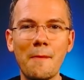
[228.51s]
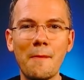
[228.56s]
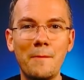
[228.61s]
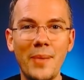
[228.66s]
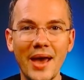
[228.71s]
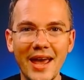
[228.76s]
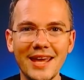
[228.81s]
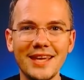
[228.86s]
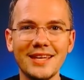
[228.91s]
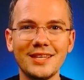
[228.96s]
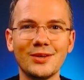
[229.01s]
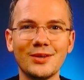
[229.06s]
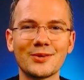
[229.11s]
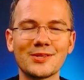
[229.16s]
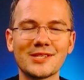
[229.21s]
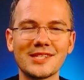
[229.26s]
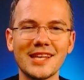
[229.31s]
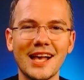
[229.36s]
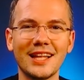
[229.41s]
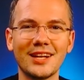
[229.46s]
paying your
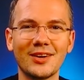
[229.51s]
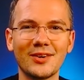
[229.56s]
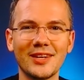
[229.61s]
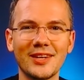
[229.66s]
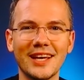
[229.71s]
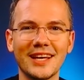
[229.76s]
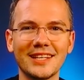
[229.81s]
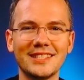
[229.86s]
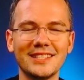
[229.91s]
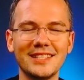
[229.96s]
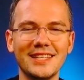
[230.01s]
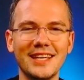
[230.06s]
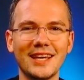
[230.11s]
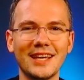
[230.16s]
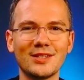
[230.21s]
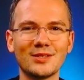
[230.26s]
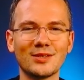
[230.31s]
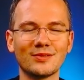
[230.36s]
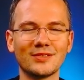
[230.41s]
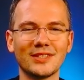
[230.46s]
salary at the
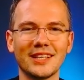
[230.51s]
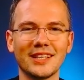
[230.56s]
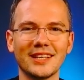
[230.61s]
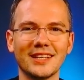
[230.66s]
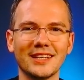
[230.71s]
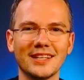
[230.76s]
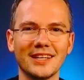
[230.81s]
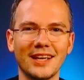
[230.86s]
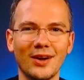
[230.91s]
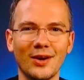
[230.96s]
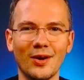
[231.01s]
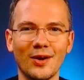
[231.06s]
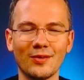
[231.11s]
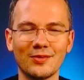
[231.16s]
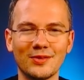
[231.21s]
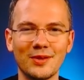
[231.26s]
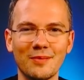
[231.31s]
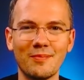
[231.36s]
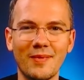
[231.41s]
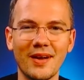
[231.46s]
end of
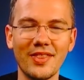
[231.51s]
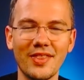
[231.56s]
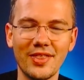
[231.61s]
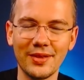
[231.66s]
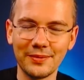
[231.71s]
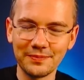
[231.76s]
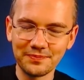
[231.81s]
the month,